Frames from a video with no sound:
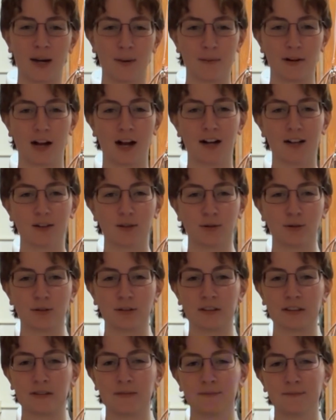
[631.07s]
I'm not
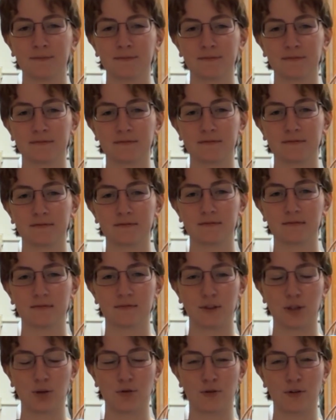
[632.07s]
cool.
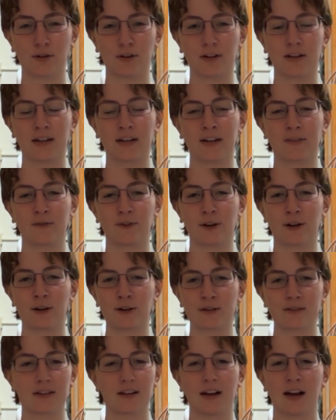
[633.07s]
You've heard it here
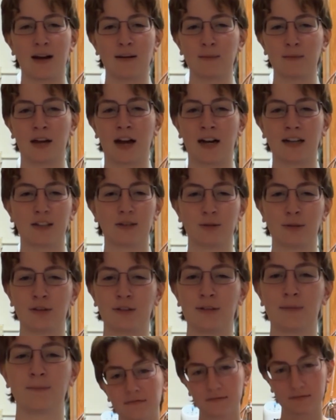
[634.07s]
first. I'm not
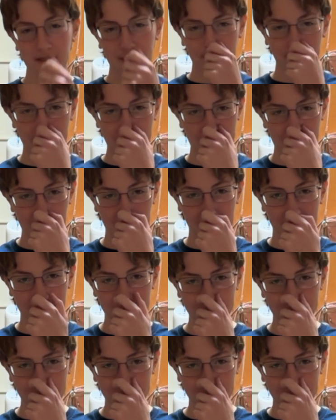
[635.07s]
cool. Let me see.